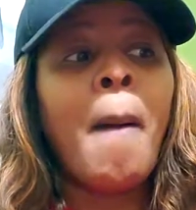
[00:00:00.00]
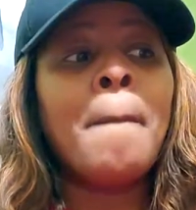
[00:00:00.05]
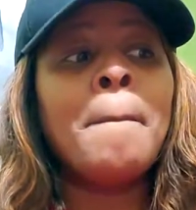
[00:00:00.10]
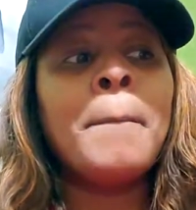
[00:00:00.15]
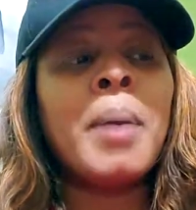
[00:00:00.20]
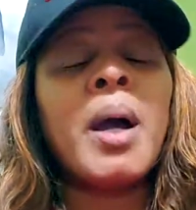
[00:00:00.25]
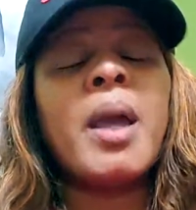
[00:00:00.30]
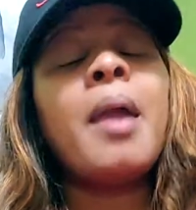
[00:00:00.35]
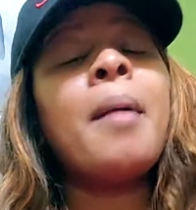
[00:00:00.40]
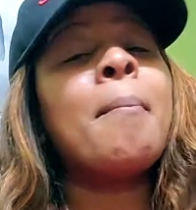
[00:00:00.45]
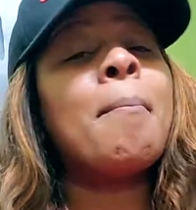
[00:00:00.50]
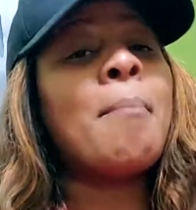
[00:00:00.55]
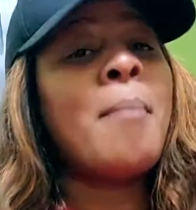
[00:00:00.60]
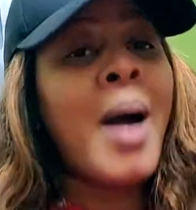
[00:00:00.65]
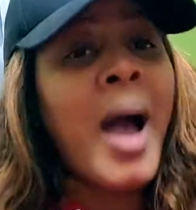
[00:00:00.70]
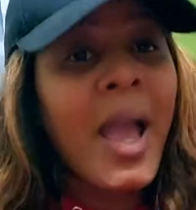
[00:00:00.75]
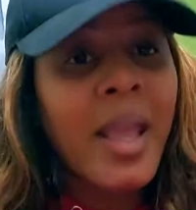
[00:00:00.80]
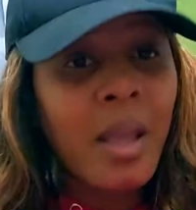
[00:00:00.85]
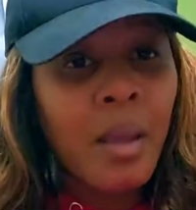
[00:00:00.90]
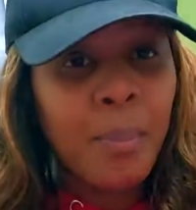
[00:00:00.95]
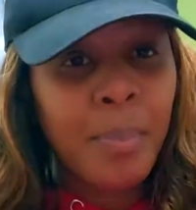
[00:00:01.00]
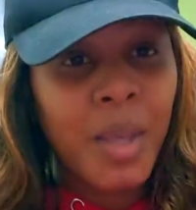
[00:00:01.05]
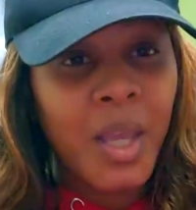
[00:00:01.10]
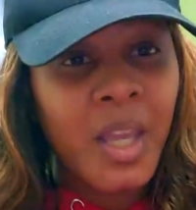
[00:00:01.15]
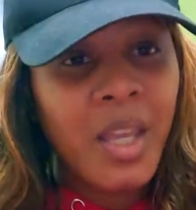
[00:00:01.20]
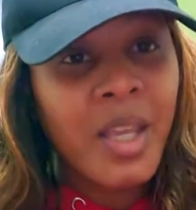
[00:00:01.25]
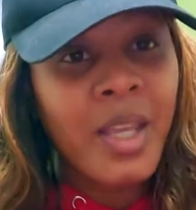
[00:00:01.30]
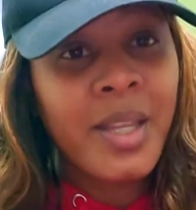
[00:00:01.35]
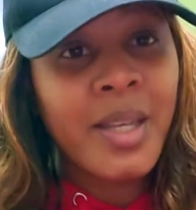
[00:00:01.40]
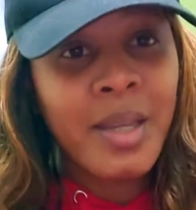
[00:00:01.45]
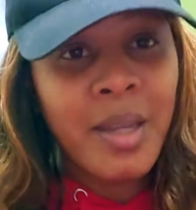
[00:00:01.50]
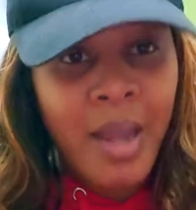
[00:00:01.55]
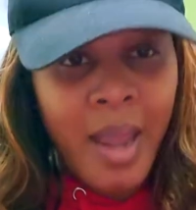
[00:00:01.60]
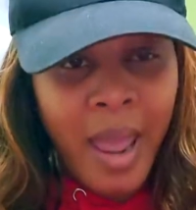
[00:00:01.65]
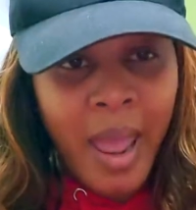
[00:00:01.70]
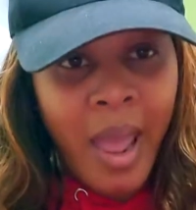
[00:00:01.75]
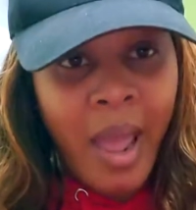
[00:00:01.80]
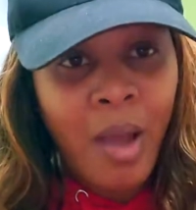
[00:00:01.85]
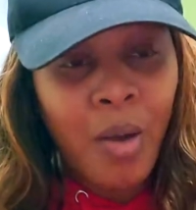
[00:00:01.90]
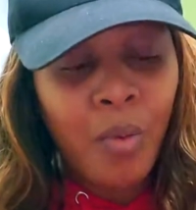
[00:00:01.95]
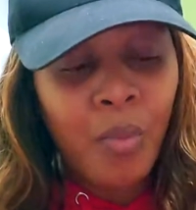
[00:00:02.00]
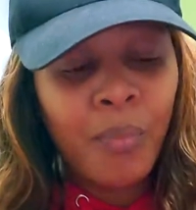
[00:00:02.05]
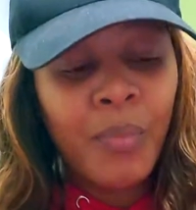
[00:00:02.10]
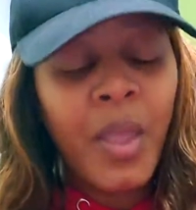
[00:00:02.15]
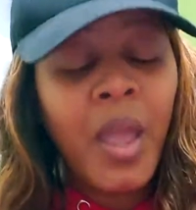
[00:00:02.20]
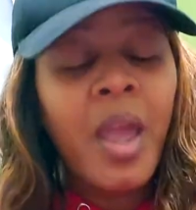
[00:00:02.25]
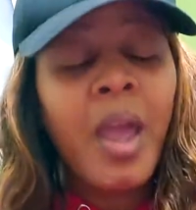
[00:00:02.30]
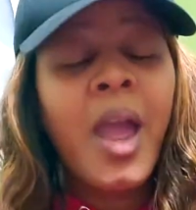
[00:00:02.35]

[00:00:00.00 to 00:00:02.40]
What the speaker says: But in my opinion now,